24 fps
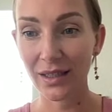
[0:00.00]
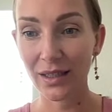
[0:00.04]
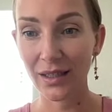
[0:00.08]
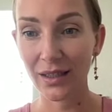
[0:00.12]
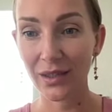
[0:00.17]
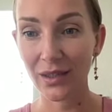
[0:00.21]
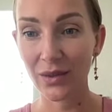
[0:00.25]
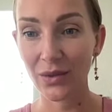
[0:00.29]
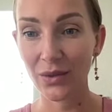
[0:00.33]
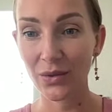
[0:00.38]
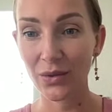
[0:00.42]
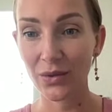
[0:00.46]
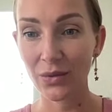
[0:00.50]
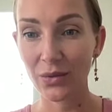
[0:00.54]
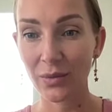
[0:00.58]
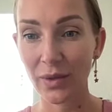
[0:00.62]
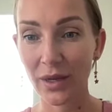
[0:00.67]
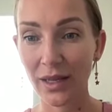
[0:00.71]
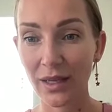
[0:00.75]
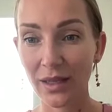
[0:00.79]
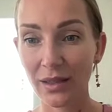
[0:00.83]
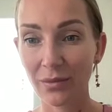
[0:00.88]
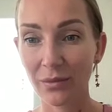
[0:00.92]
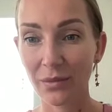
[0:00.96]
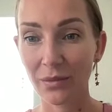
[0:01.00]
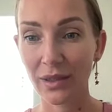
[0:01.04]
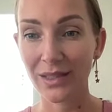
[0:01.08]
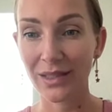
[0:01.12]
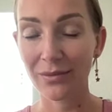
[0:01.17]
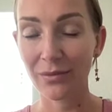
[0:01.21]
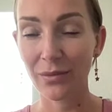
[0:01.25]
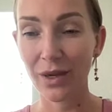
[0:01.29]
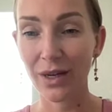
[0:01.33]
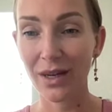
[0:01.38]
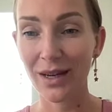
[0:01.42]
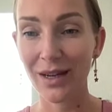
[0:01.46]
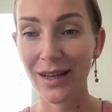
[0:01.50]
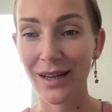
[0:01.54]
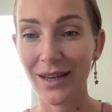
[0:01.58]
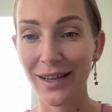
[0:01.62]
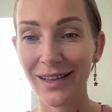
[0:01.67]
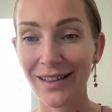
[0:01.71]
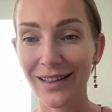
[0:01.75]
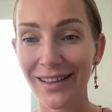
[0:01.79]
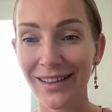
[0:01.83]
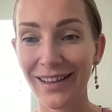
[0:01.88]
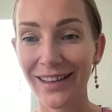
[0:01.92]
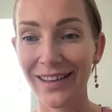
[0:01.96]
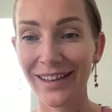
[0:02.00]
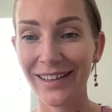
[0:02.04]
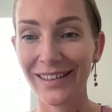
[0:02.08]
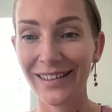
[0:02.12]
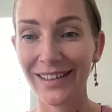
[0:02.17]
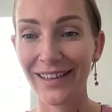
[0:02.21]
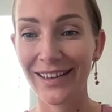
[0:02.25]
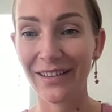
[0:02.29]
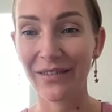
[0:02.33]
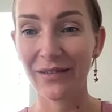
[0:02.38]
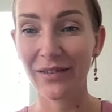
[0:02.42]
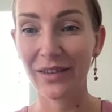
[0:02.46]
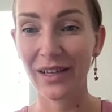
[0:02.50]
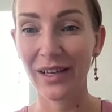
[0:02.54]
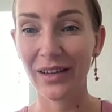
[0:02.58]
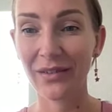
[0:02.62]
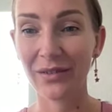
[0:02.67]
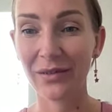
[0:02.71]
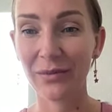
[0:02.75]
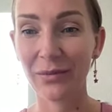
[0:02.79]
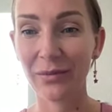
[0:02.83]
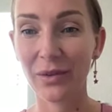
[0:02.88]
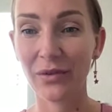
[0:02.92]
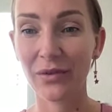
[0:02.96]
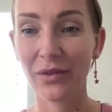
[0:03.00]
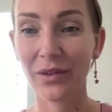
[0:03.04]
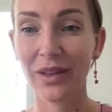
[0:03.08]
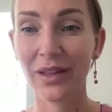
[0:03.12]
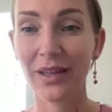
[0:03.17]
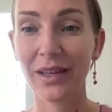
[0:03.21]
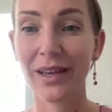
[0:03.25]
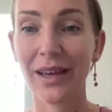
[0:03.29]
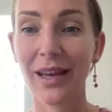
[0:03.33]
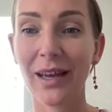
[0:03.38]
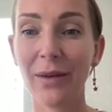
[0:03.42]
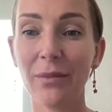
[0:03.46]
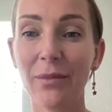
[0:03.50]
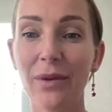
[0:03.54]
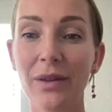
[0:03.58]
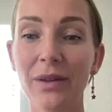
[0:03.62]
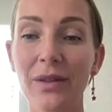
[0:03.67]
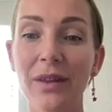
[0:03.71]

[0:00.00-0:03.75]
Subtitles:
You made me smile and have left me feeling happy.